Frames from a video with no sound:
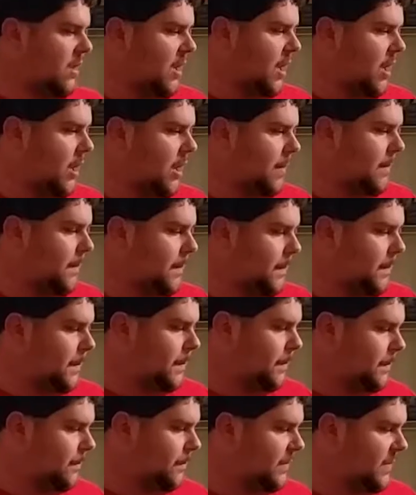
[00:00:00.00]

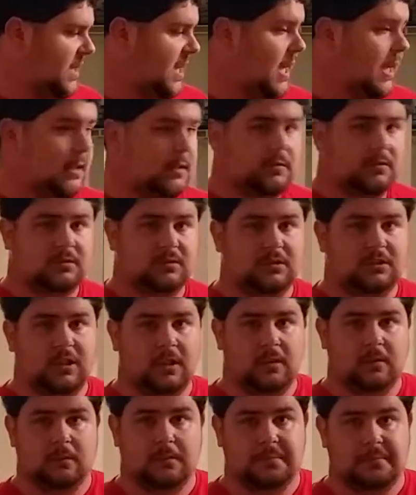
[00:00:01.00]
yeah.
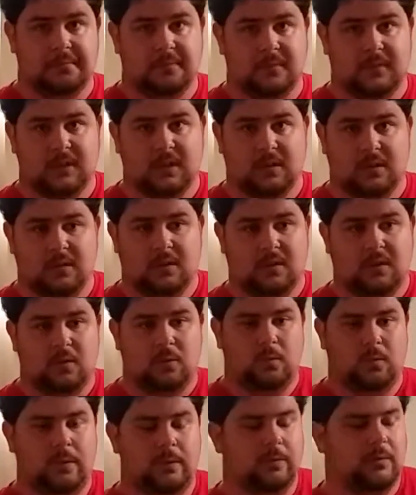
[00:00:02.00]
So
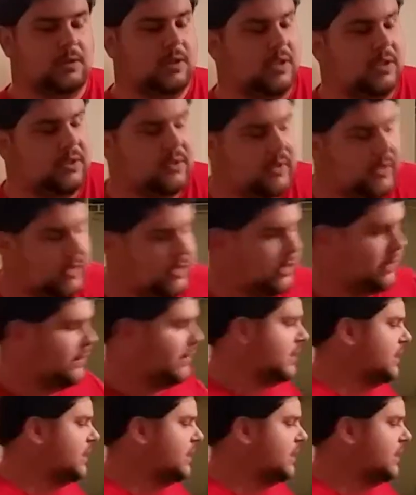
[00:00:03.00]
we will launch right into